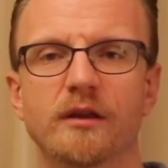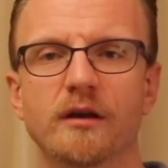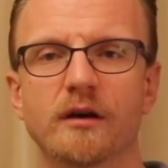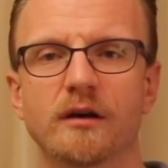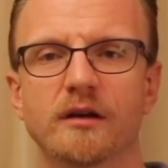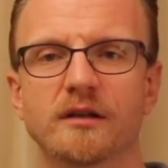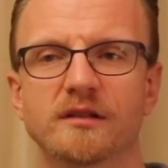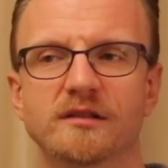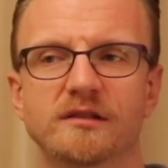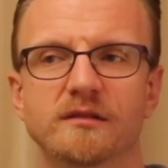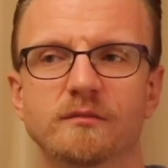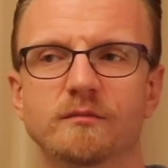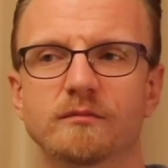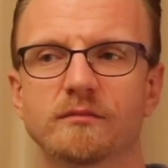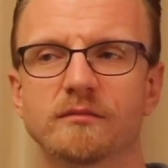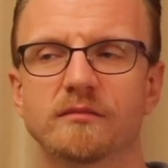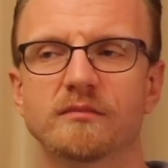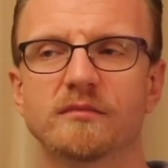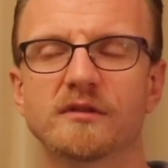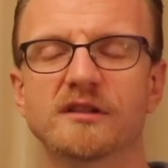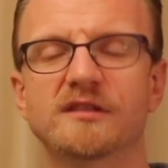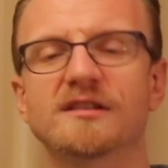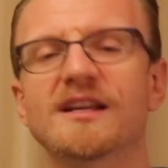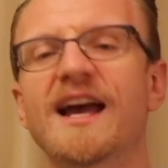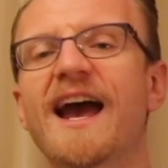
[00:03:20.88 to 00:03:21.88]
the, it's,
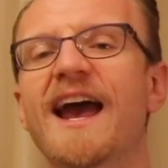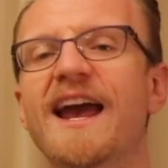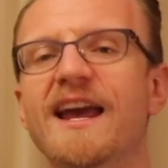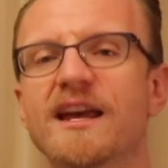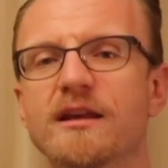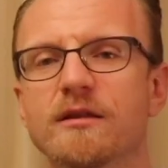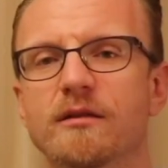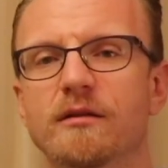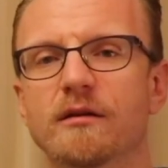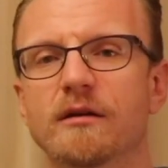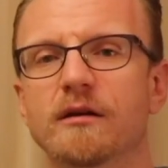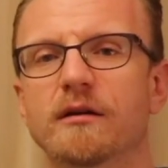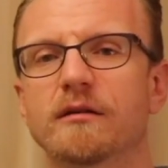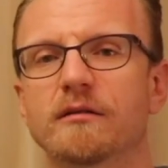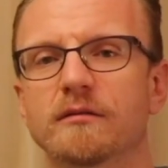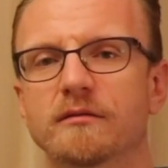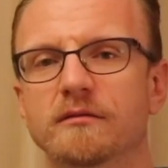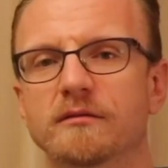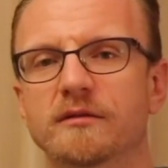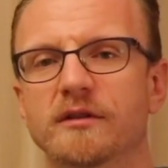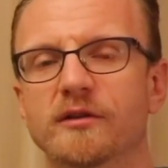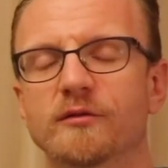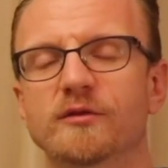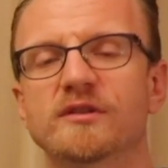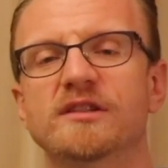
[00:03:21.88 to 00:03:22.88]
it's a the.
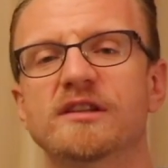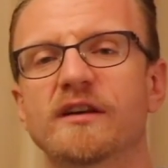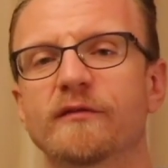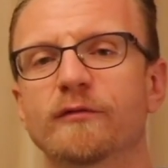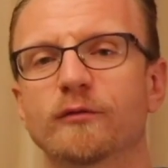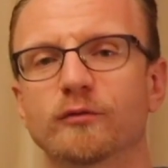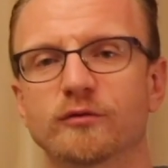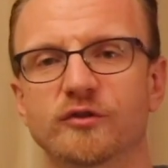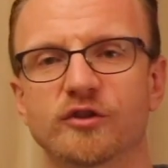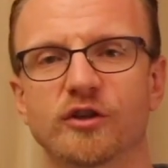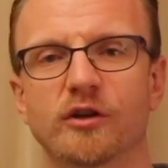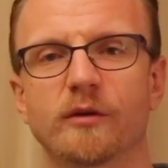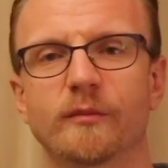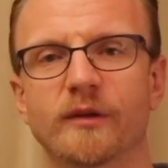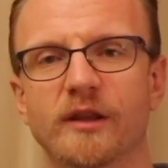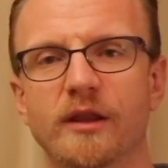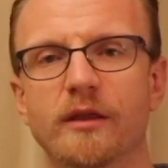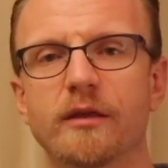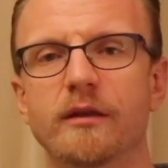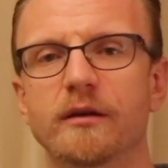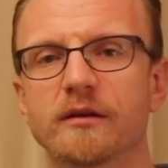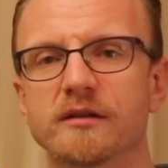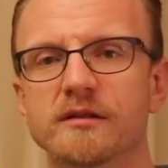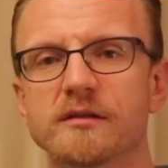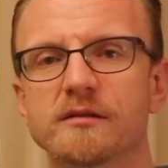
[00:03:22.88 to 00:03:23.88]
There are several German
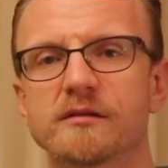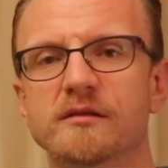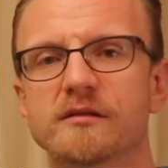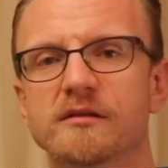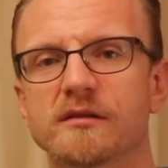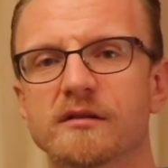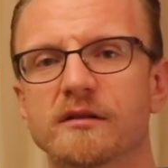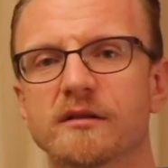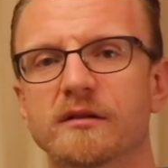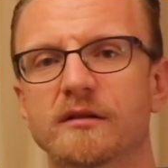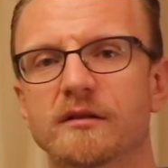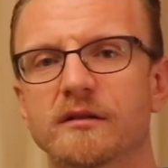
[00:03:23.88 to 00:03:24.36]
the's.